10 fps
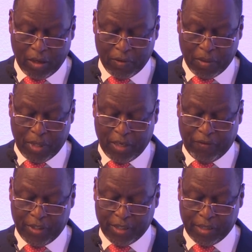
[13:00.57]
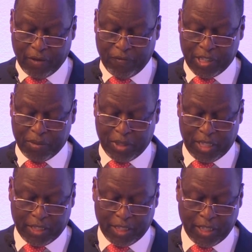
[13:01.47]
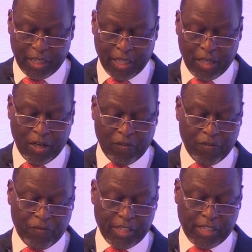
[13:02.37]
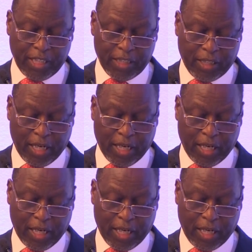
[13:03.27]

of the benefits and feasibility of investing in